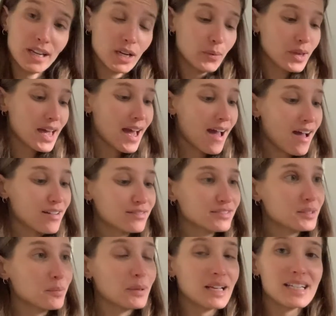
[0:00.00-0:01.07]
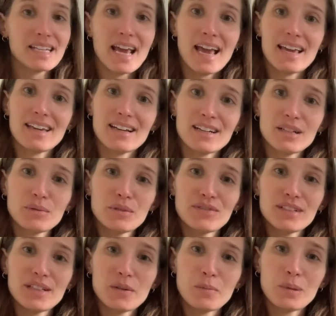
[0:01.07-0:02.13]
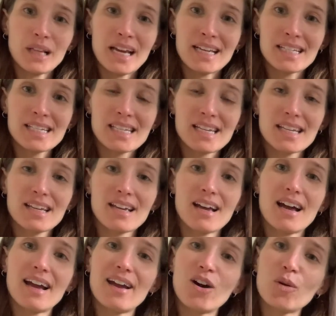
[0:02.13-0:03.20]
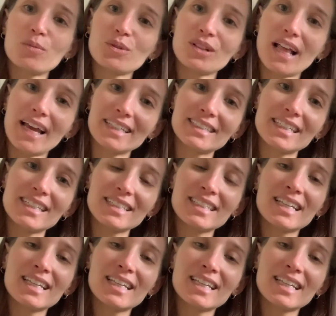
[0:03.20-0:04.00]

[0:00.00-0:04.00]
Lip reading: we have the plant hanger with a little plant. I hope you liked it.